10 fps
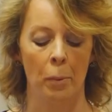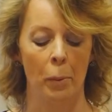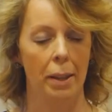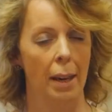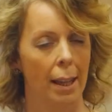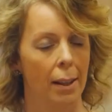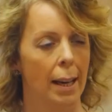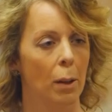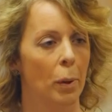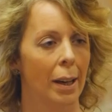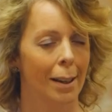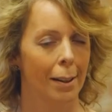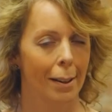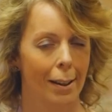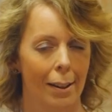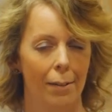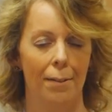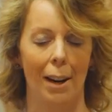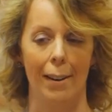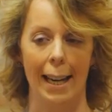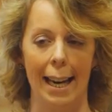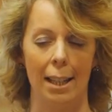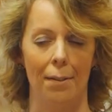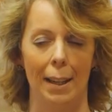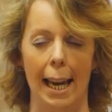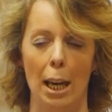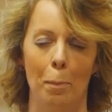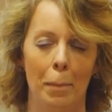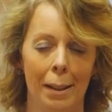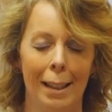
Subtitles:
We think that we're very ahead of the game.